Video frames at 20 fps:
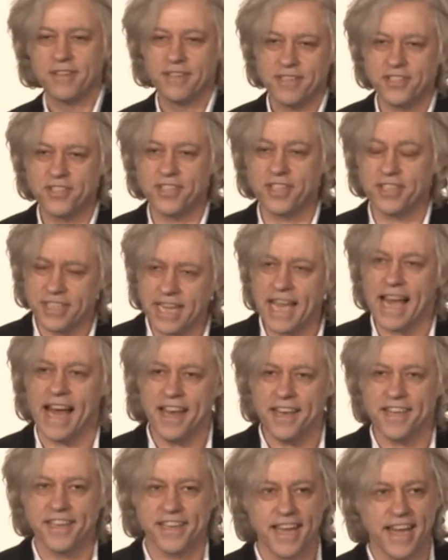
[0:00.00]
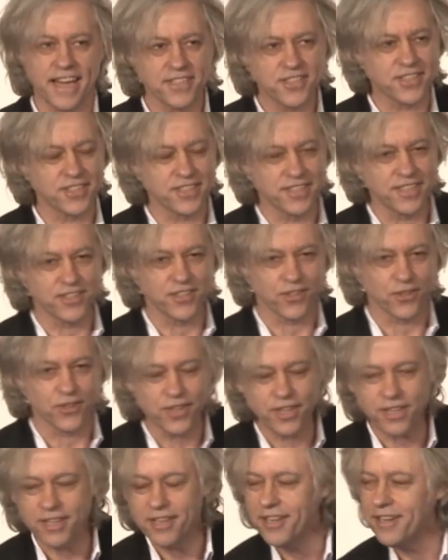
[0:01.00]
This Italian answered the
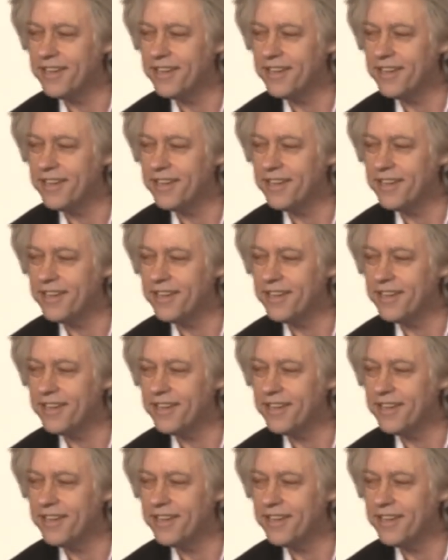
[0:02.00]
door.